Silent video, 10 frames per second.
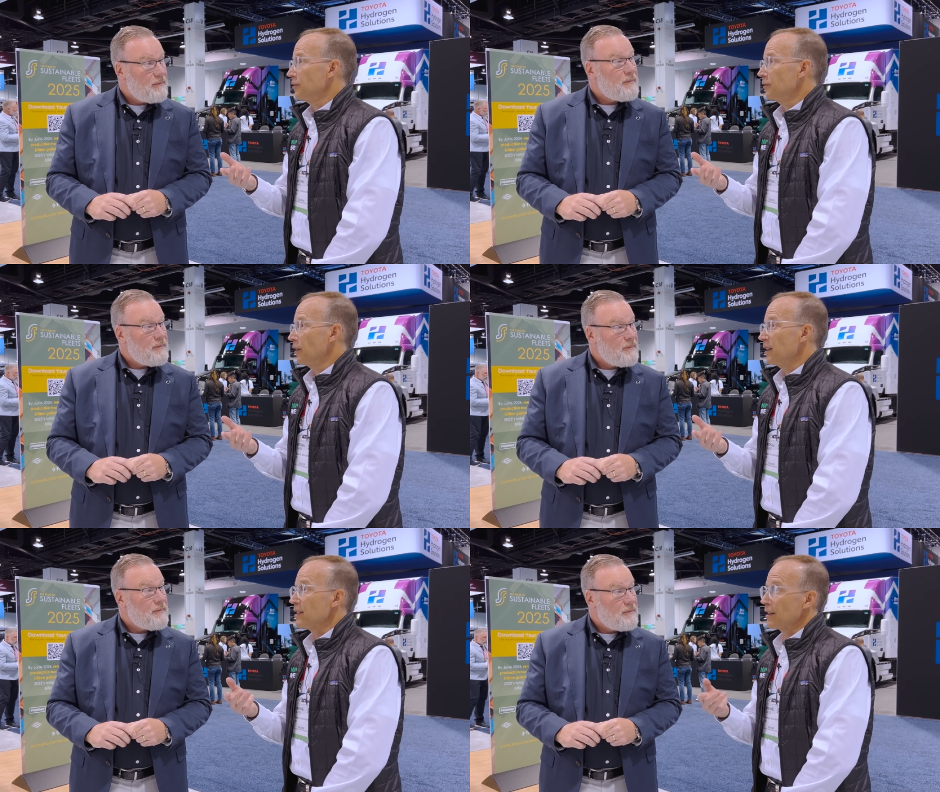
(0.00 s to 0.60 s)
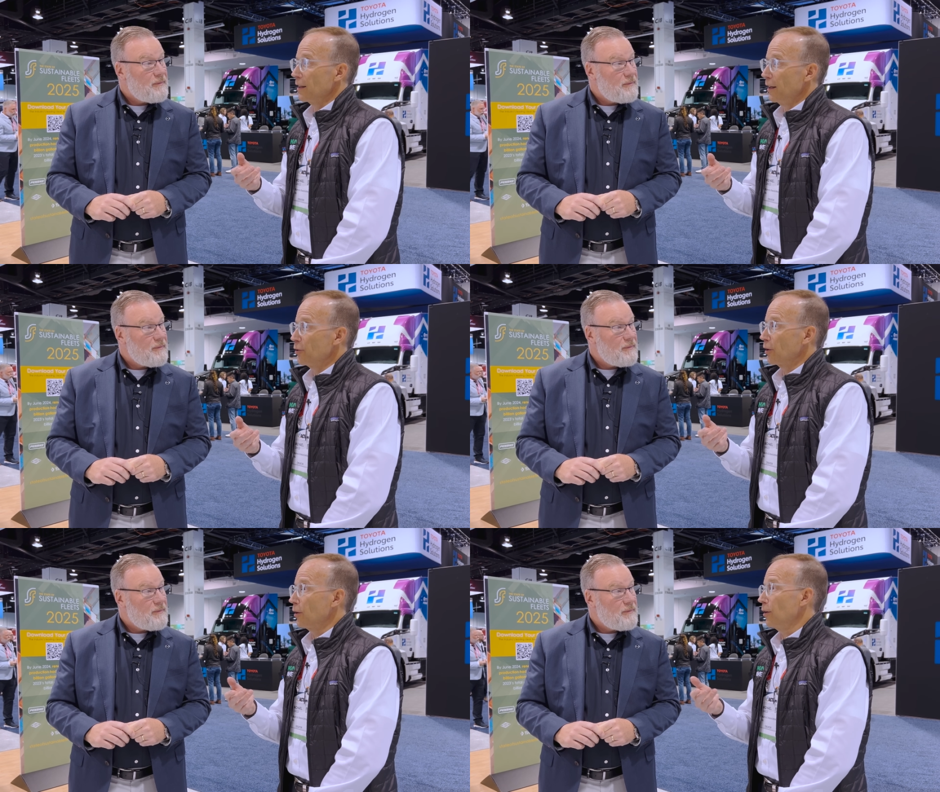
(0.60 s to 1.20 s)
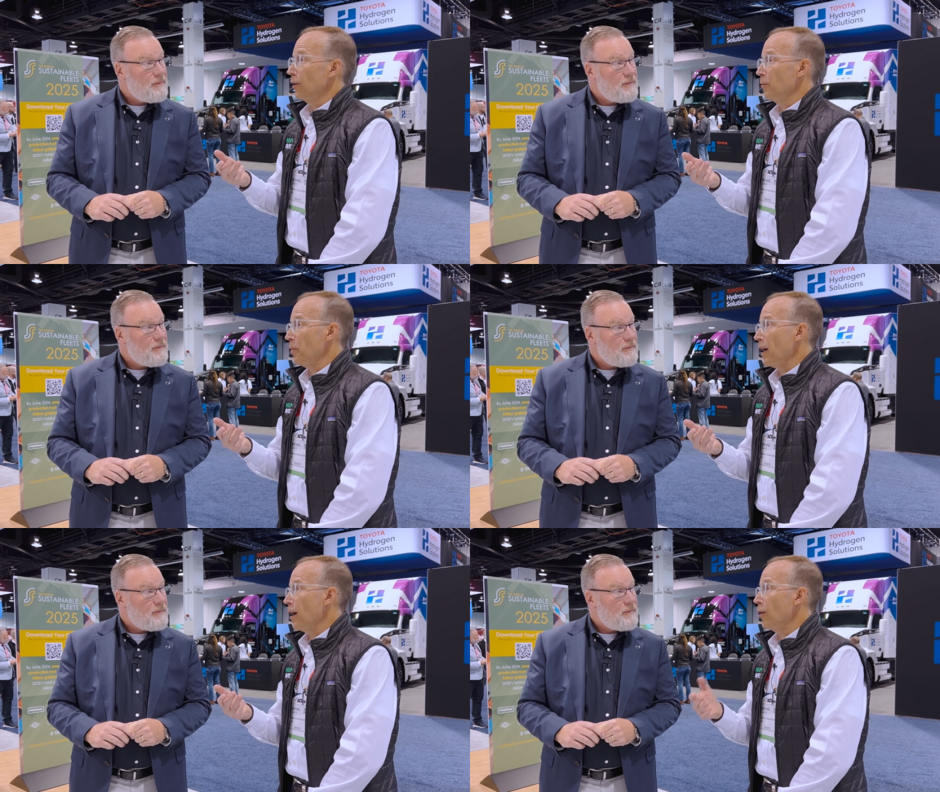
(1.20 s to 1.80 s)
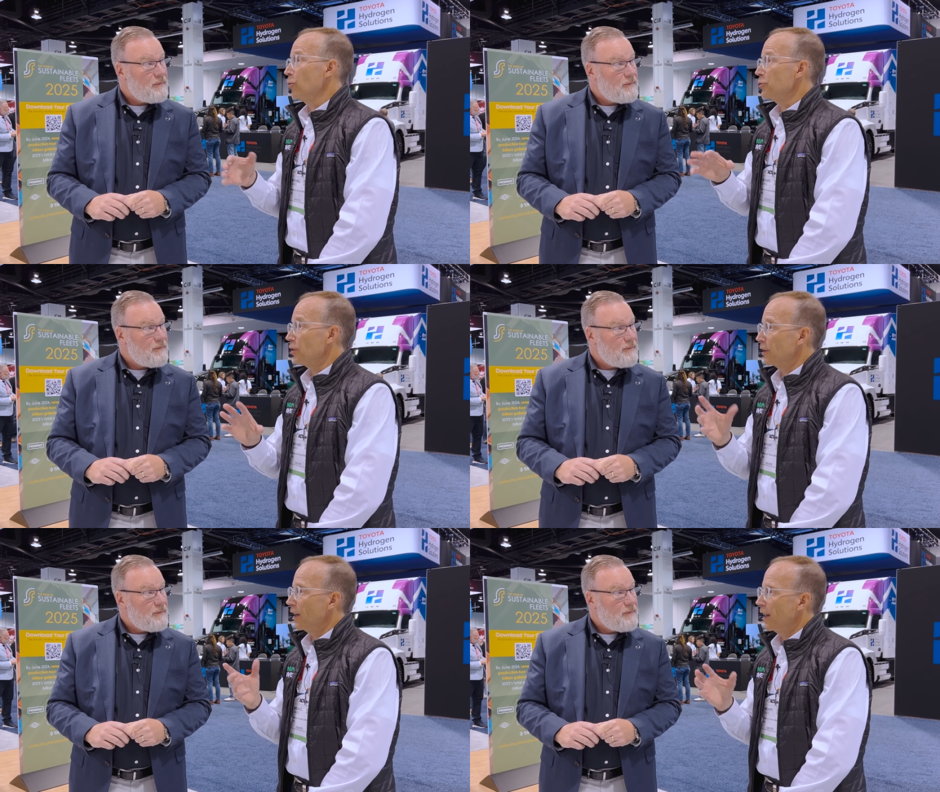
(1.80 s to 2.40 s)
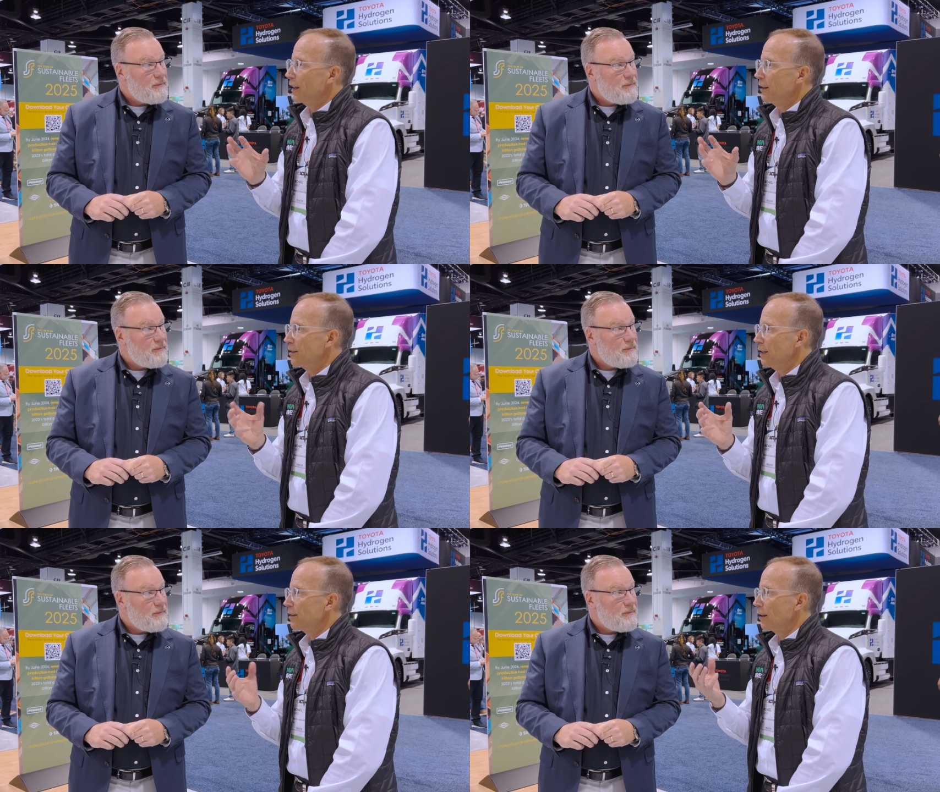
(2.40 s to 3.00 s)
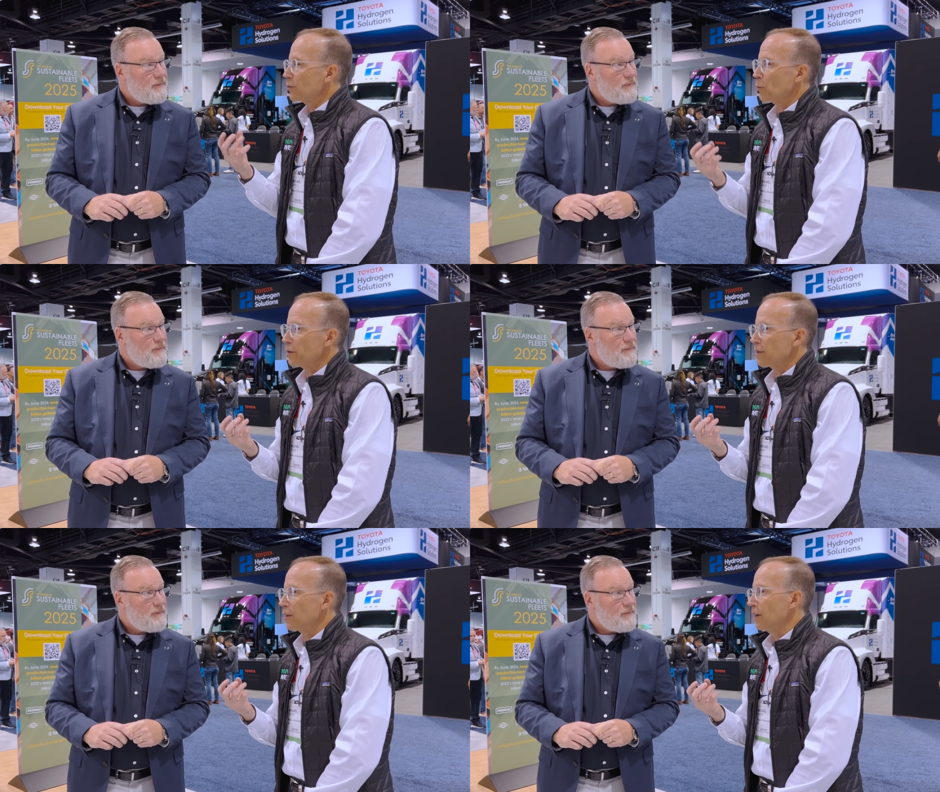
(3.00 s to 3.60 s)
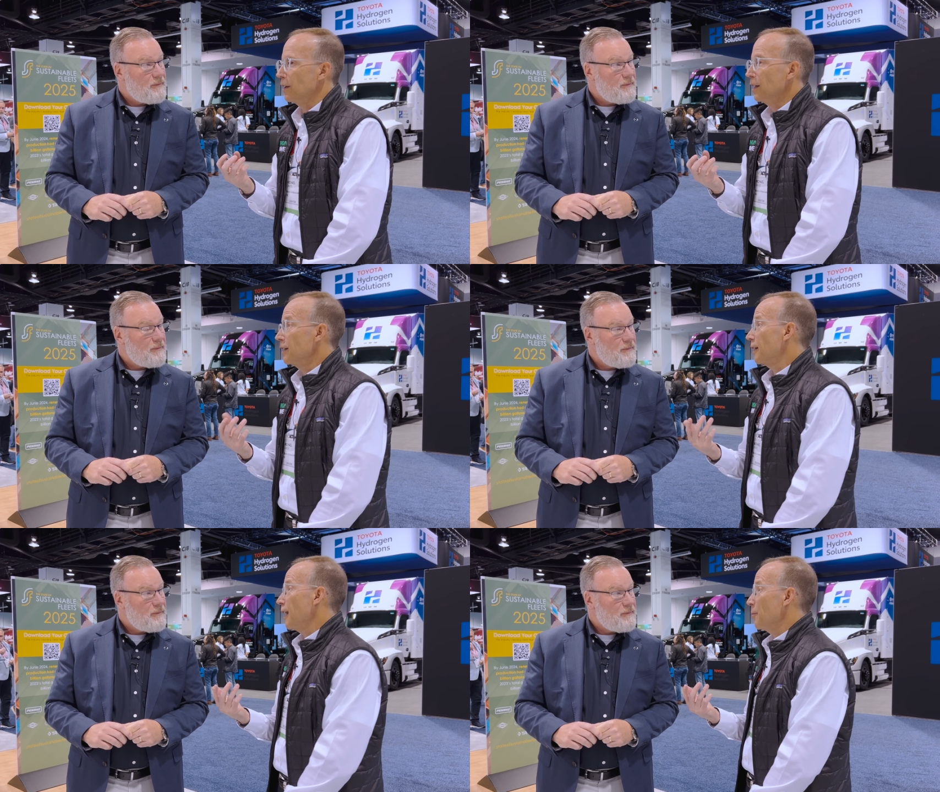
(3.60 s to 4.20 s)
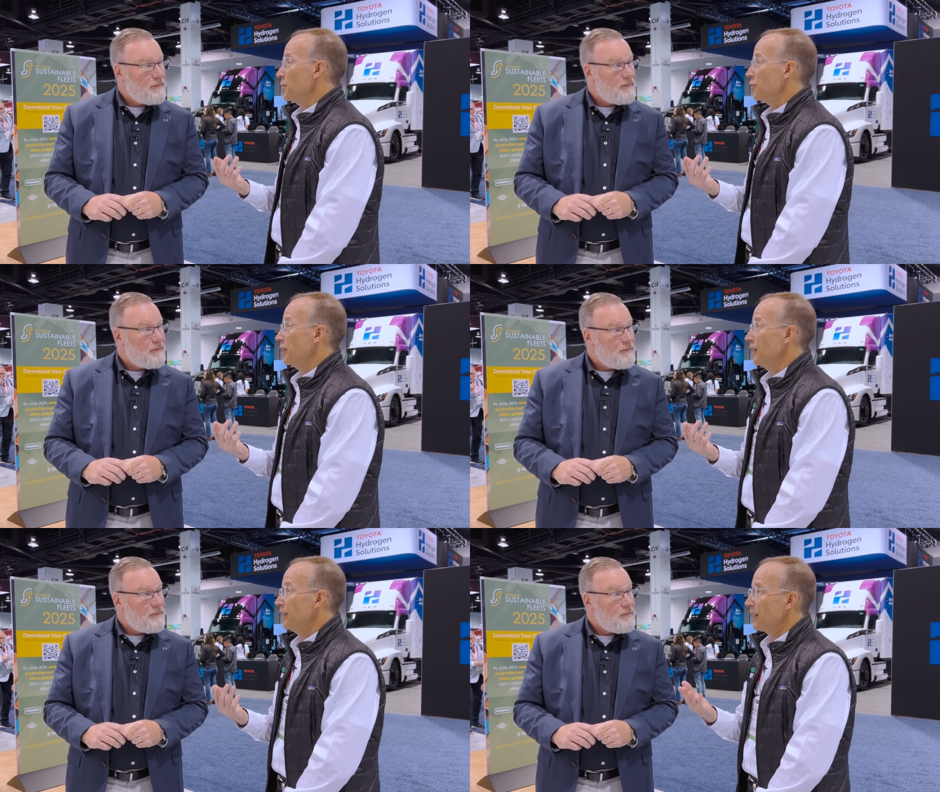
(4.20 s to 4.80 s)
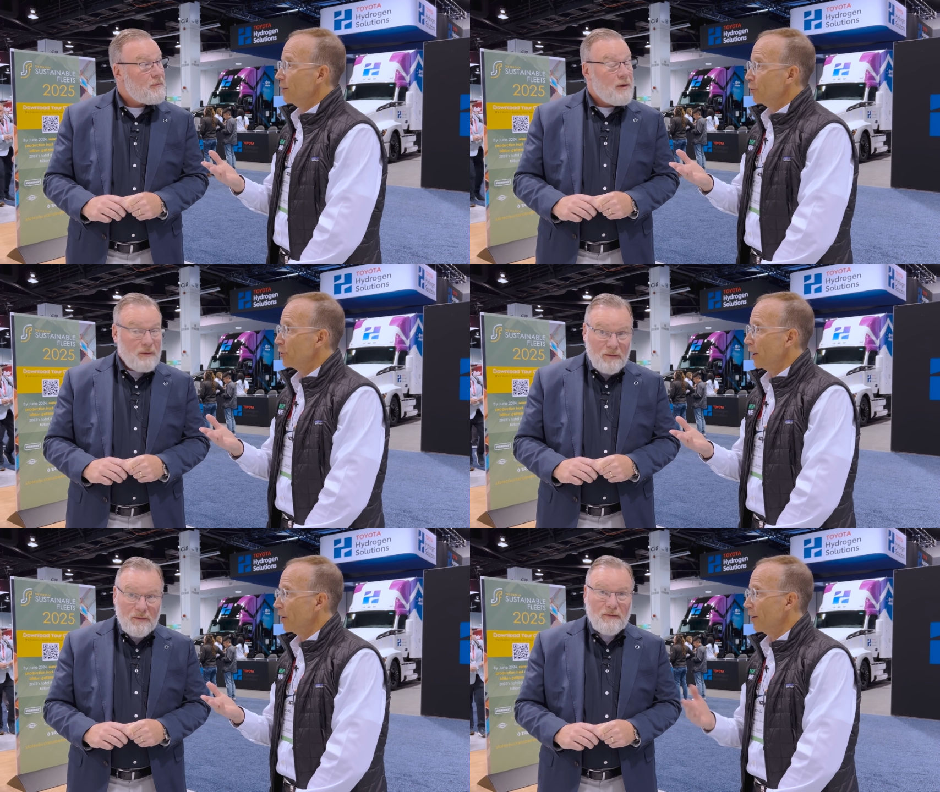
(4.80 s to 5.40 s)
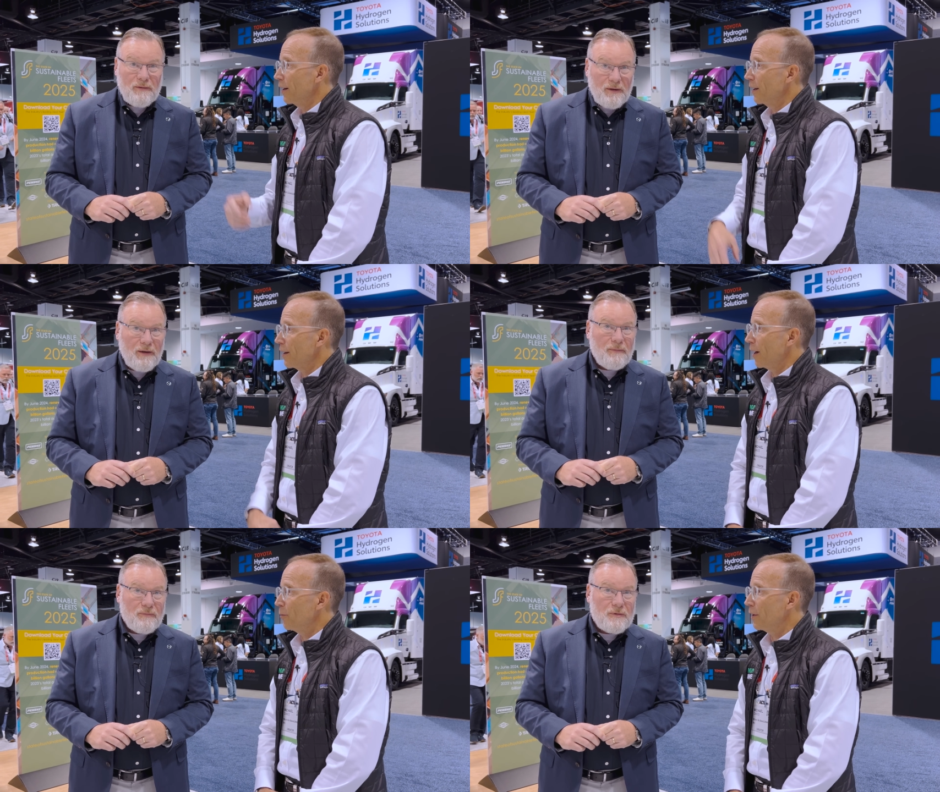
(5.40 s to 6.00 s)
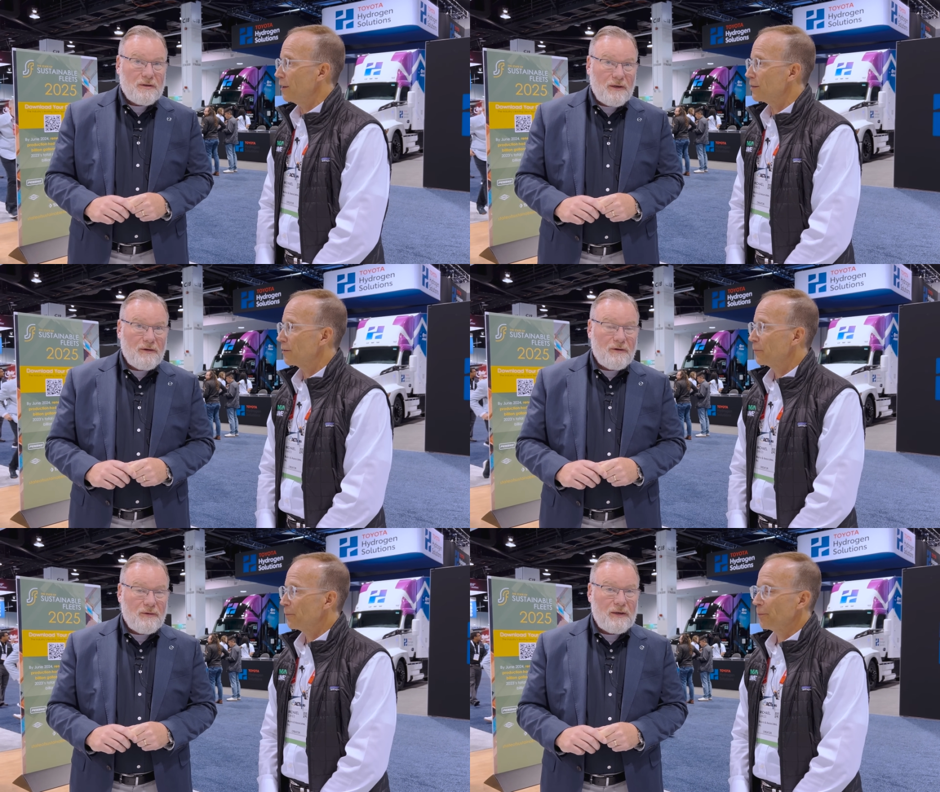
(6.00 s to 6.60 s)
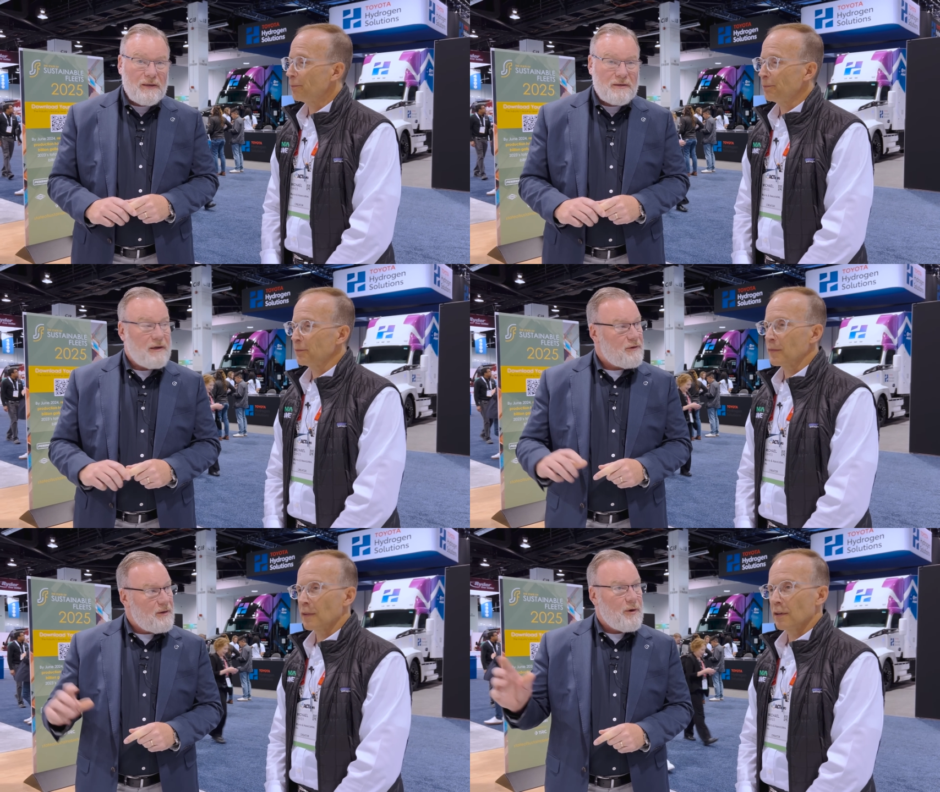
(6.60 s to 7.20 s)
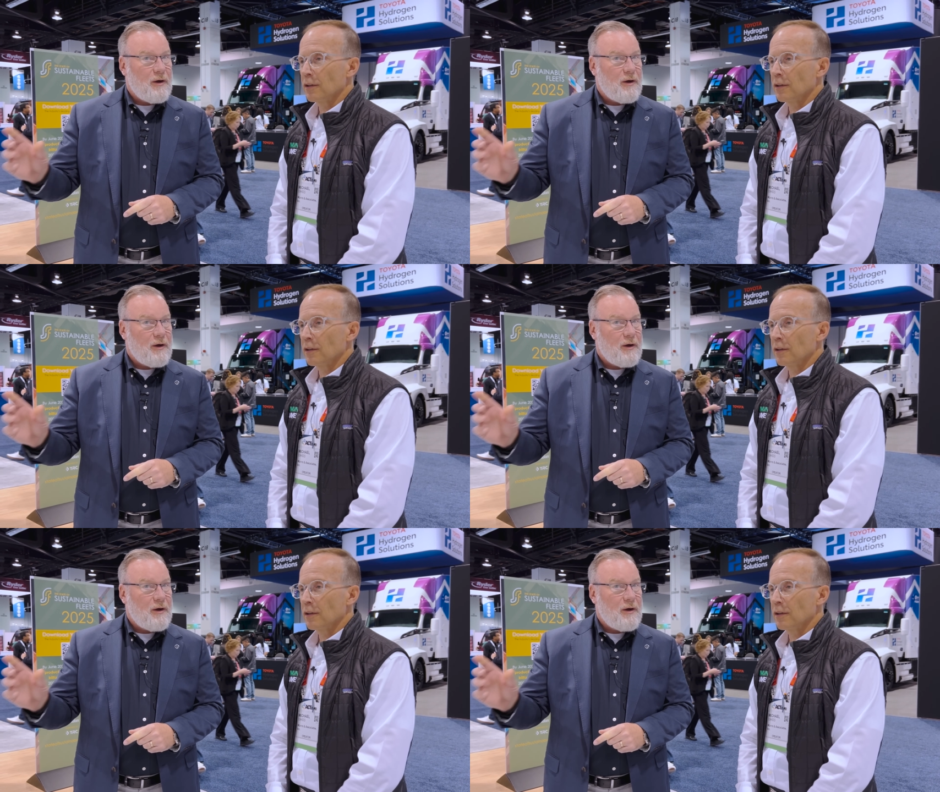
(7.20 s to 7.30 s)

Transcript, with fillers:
Speaker 1: right? Cylindrical, pouch, and any details. What's the chemistry? Can you share
Speaker 2: any of that with us? So it's lithium